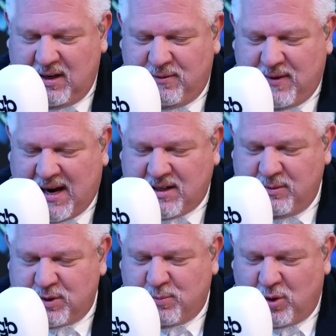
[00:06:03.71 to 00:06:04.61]
In fact,
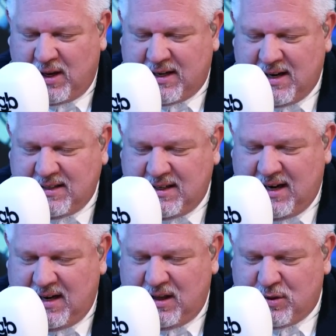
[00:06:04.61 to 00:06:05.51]
it was more like
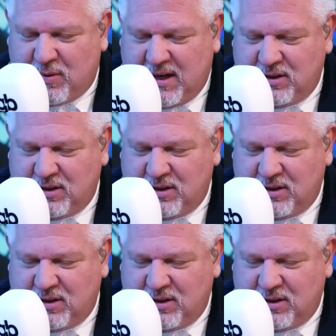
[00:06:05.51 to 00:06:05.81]
1983